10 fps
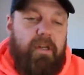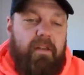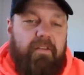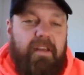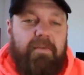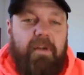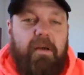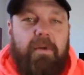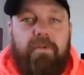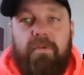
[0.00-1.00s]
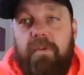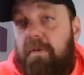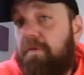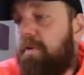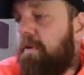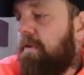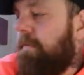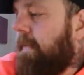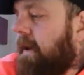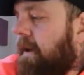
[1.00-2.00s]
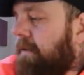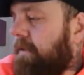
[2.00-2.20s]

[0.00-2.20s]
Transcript: but at the same time, I do still feel uh,